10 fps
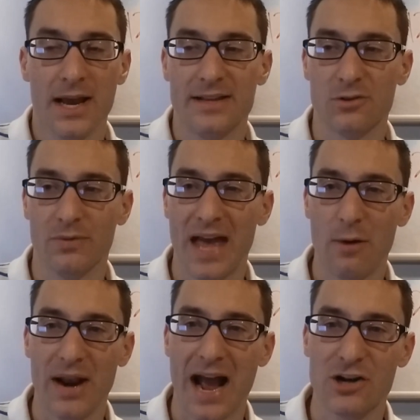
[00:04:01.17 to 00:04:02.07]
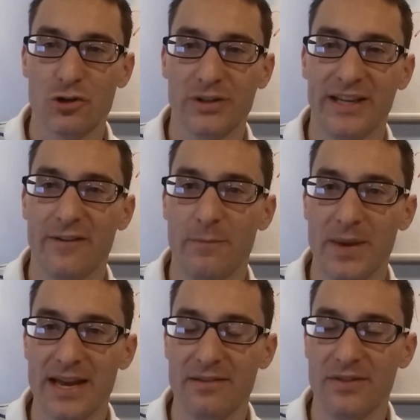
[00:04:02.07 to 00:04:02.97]
And so that would actually give
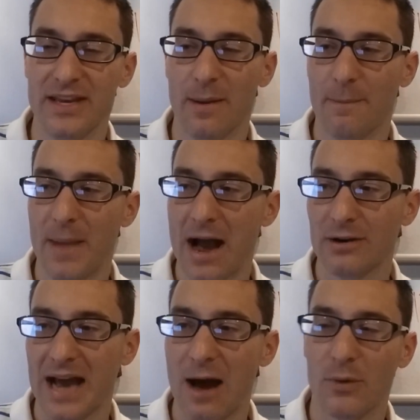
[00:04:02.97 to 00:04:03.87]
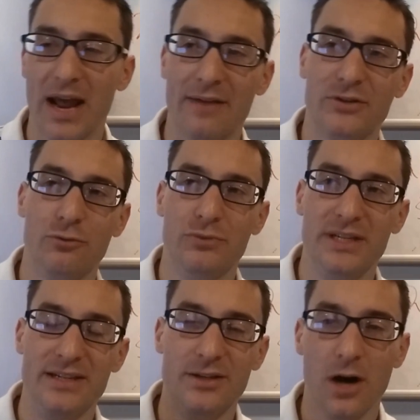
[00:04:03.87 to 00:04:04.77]
me the amount I would have to
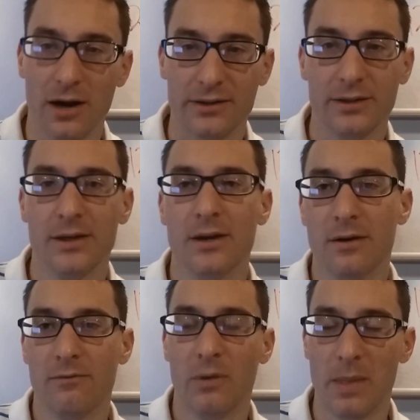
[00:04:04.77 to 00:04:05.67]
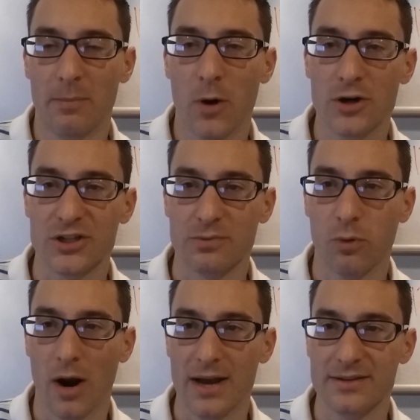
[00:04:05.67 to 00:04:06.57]
deduct from the purchase
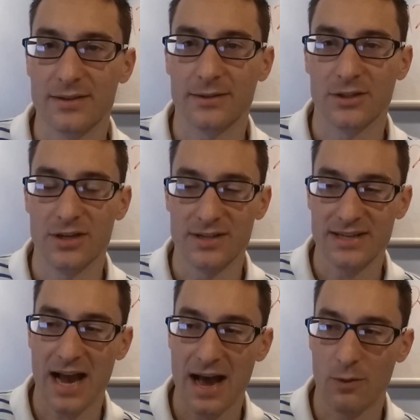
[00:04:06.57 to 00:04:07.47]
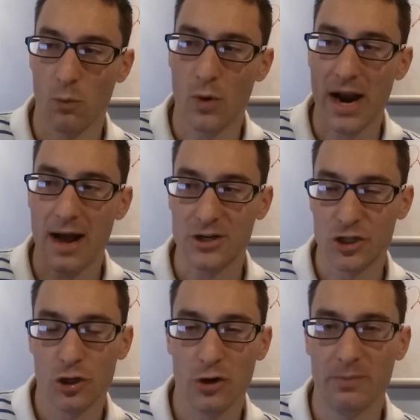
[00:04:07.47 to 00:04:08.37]
price to decide what I
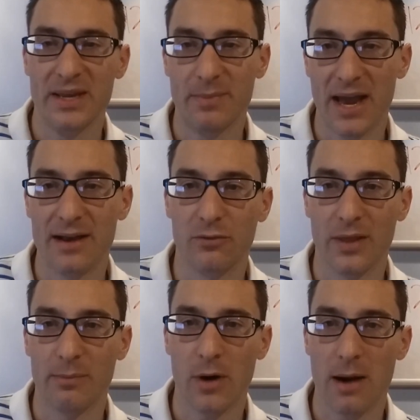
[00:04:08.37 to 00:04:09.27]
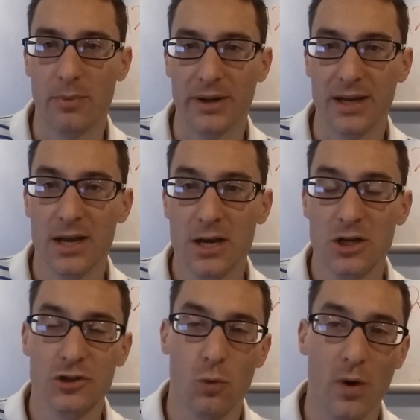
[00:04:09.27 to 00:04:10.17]
should be paying for that property.
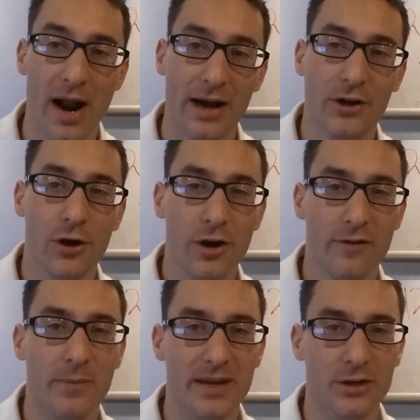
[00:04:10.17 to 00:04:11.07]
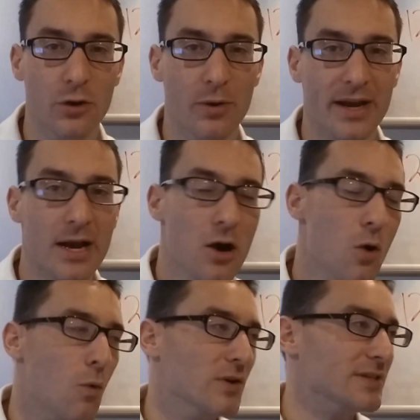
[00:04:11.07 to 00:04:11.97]
So what I could have been doing
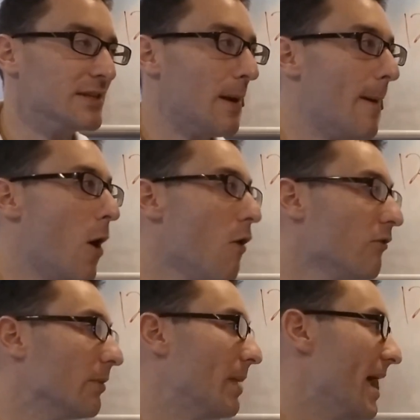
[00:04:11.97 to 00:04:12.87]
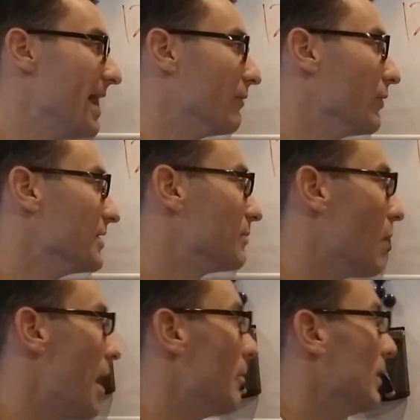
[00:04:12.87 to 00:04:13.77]
was overpaying for this
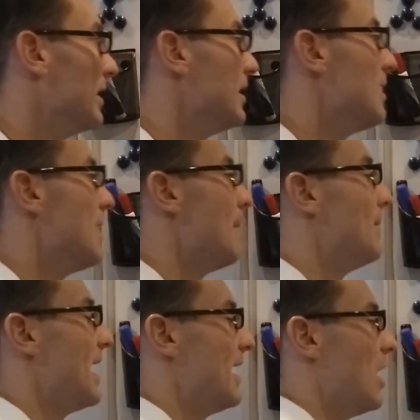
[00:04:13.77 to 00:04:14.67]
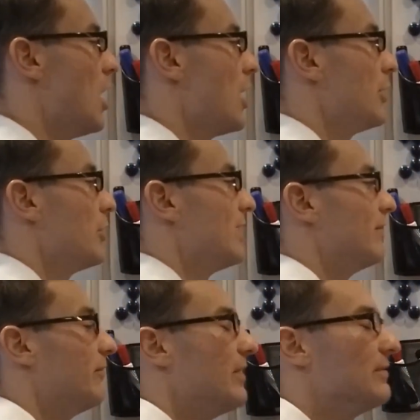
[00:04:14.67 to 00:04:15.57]
property by
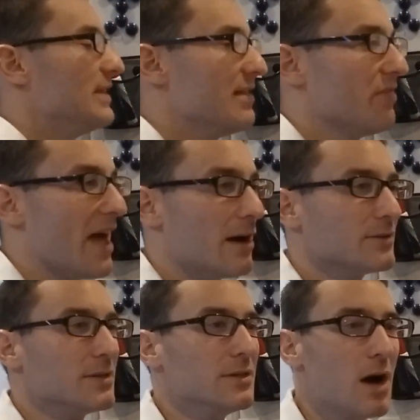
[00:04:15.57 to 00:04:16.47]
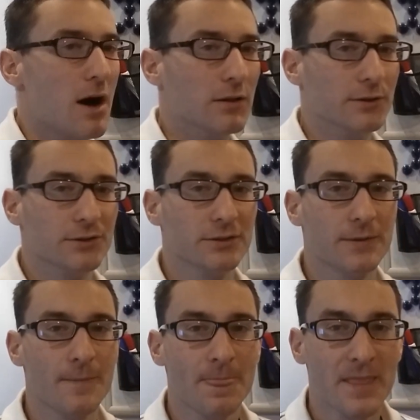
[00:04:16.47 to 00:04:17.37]

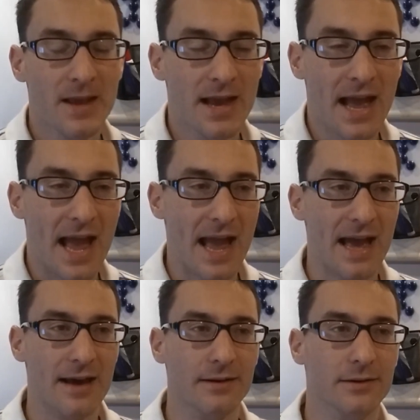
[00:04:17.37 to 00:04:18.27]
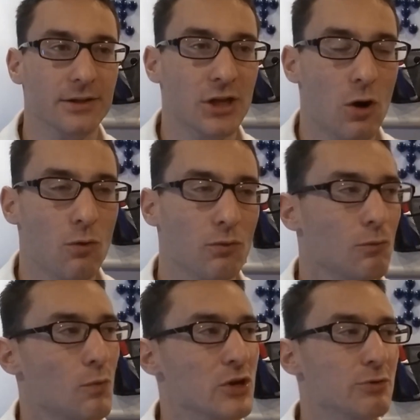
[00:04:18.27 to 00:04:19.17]
$150,000. And you know,
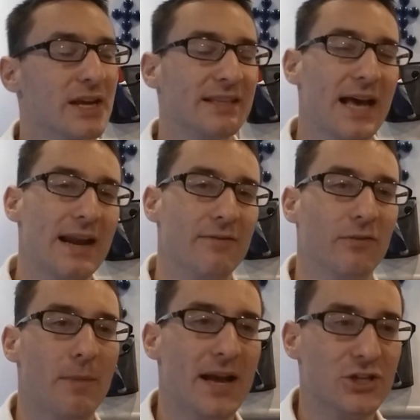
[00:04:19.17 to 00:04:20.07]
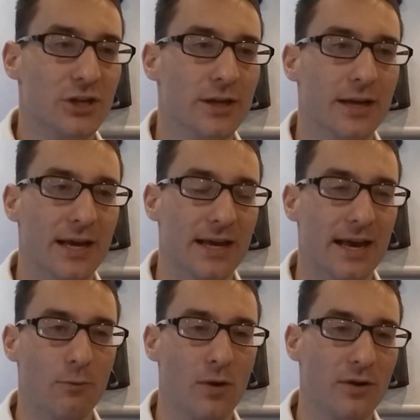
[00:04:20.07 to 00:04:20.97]
when you get that information,
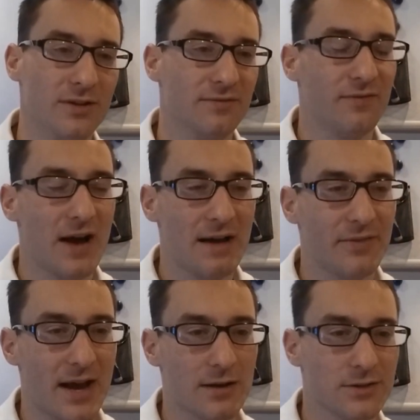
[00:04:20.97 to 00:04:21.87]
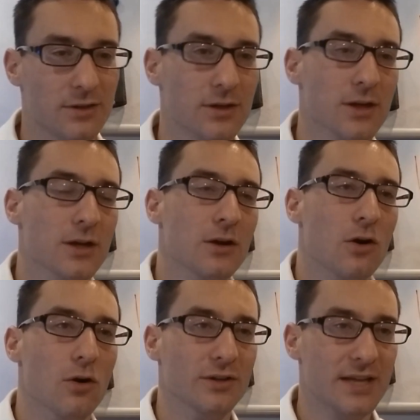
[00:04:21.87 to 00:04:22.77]
and whether it's $5,000
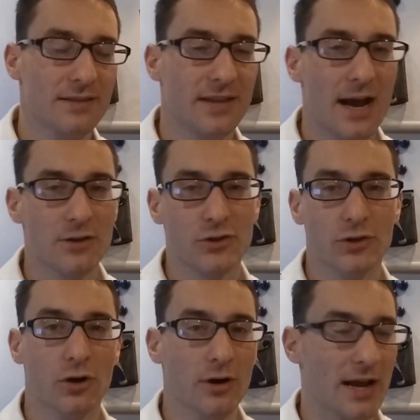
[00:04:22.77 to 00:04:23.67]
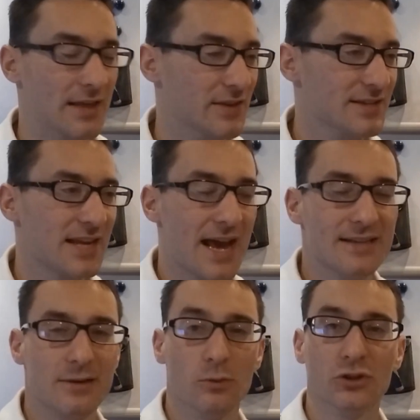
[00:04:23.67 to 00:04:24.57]
or $10,000, in this
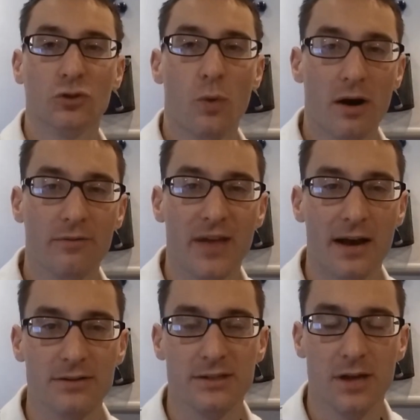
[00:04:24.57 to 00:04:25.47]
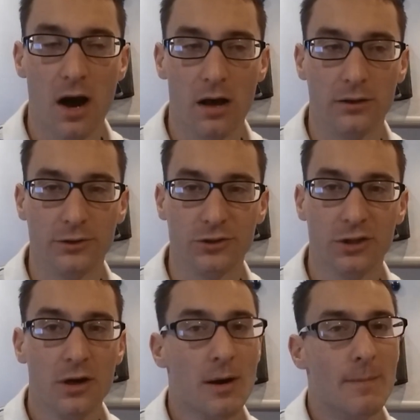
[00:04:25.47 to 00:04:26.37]
case it was
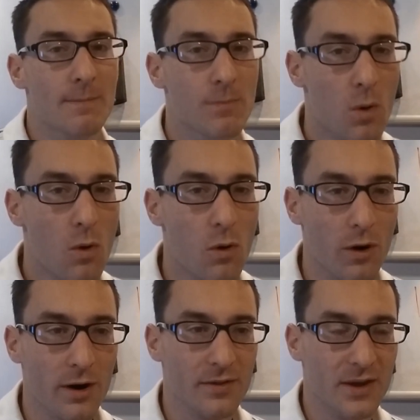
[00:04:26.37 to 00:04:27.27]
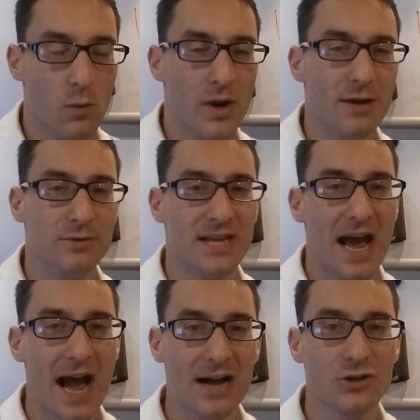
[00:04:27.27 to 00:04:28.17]
$12,000 more than what he
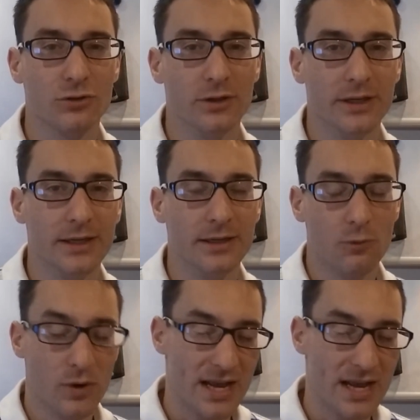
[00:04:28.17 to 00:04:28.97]
actually